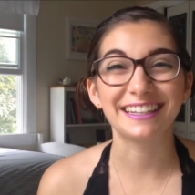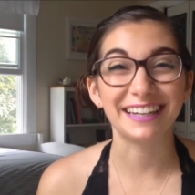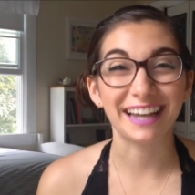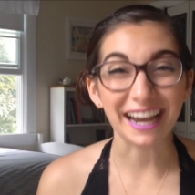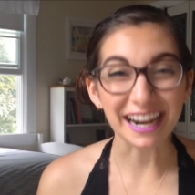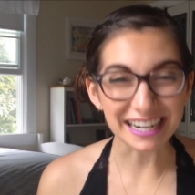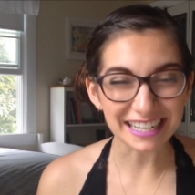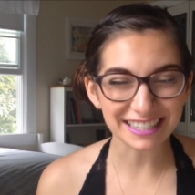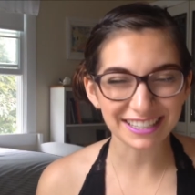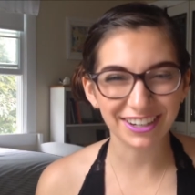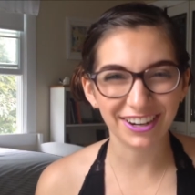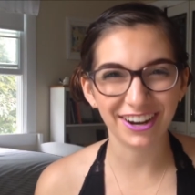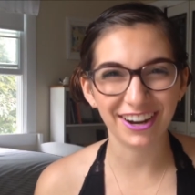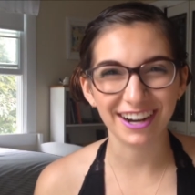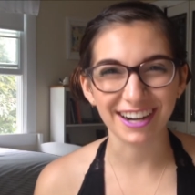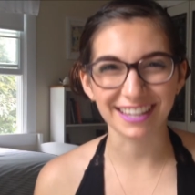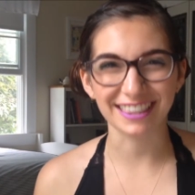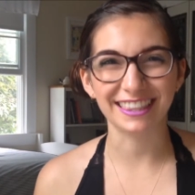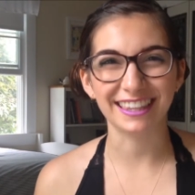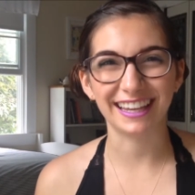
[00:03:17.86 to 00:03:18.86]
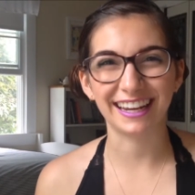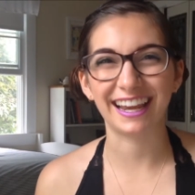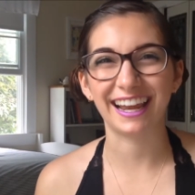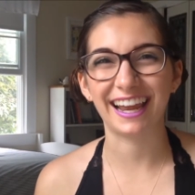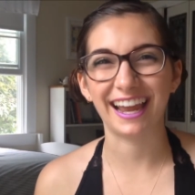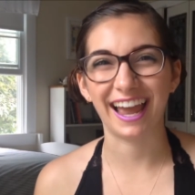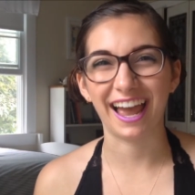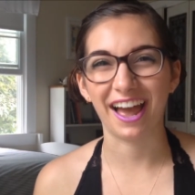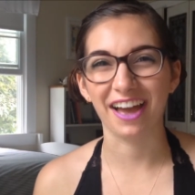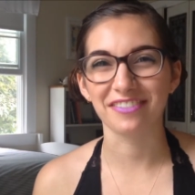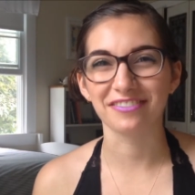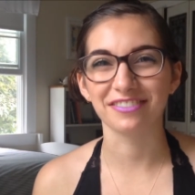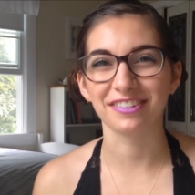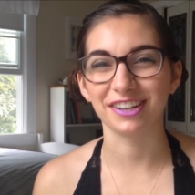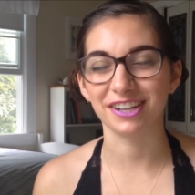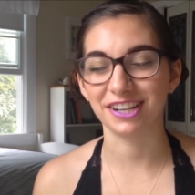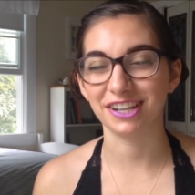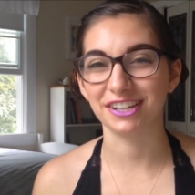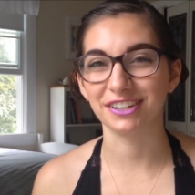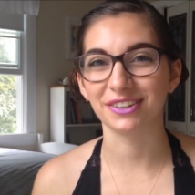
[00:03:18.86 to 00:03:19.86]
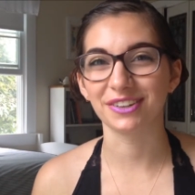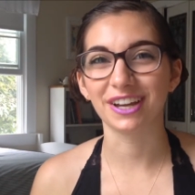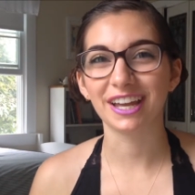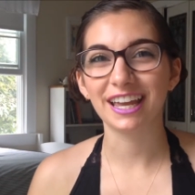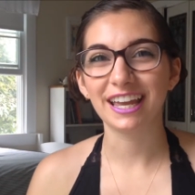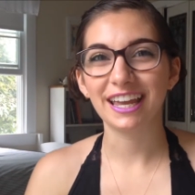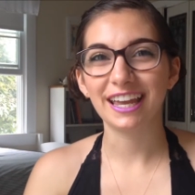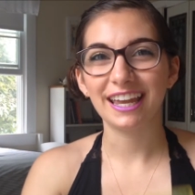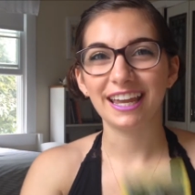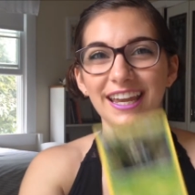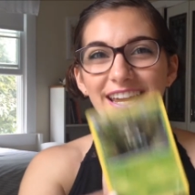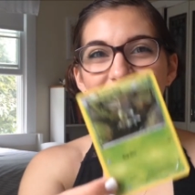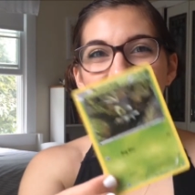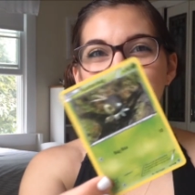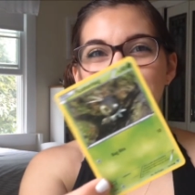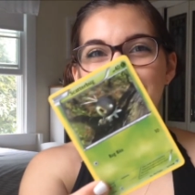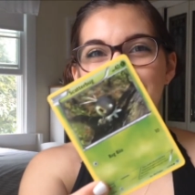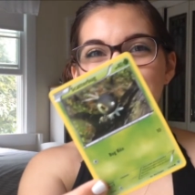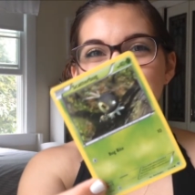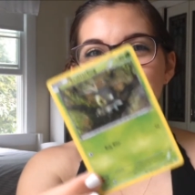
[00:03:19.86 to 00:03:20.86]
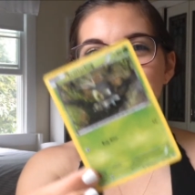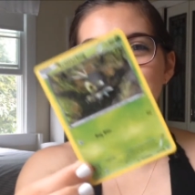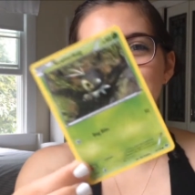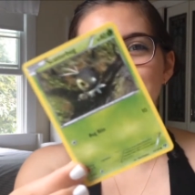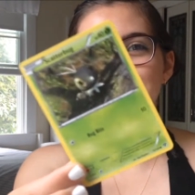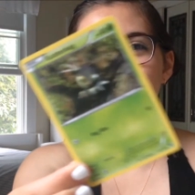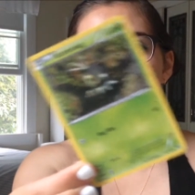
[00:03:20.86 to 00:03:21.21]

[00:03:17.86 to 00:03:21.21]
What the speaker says: The next card that I have for you is